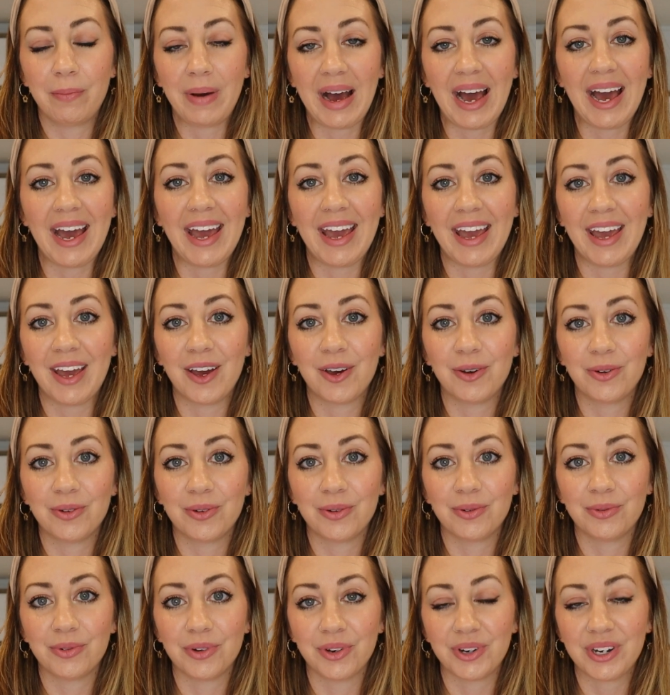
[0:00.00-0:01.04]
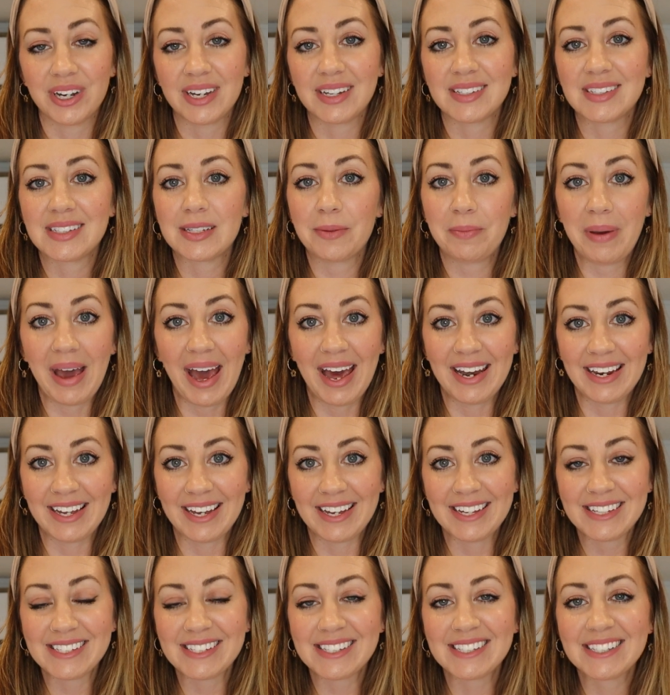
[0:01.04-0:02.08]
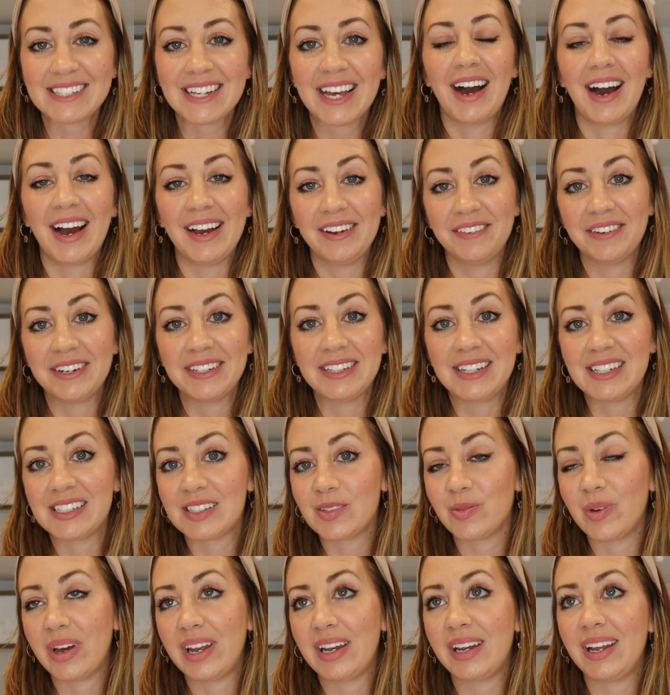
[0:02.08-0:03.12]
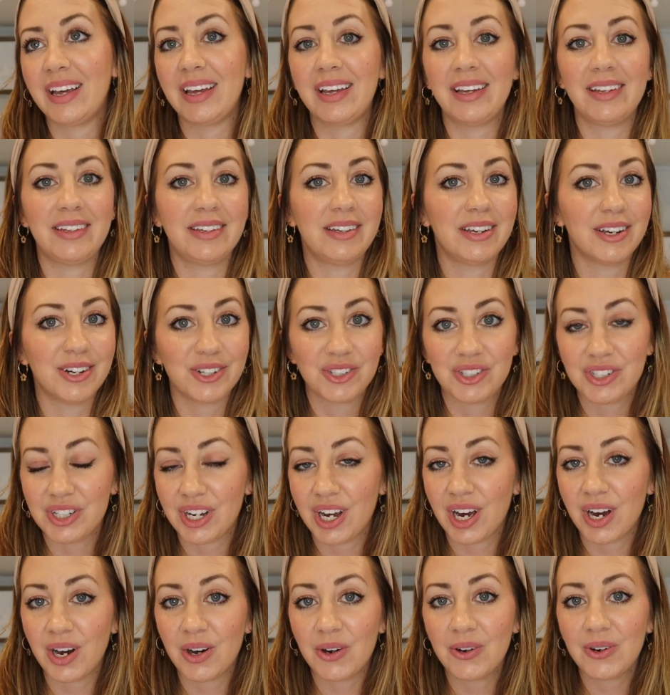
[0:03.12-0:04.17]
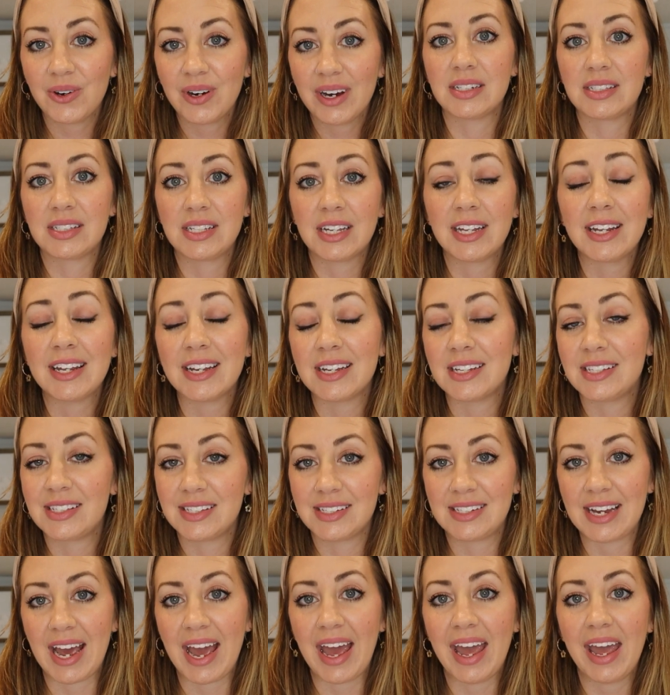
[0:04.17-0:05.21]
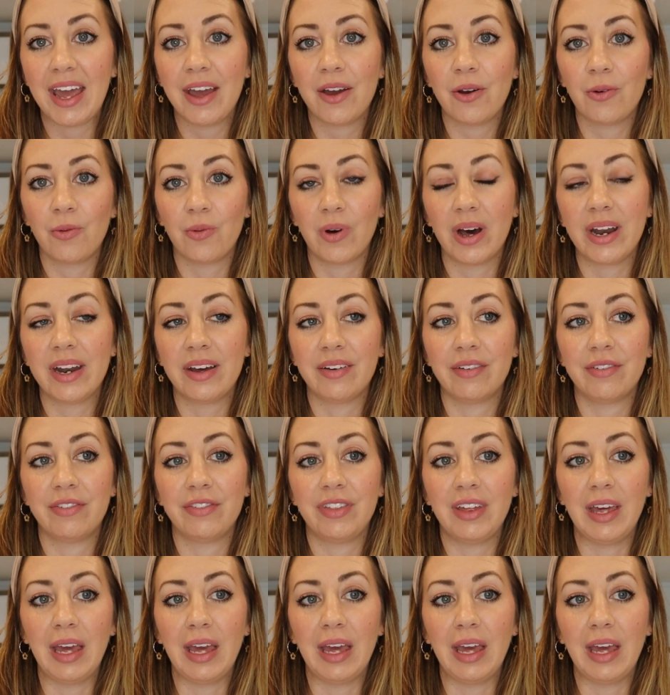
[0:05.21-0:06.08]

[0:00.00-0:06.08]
by Ruta Sepetys. I read this one years ago. To this day, one of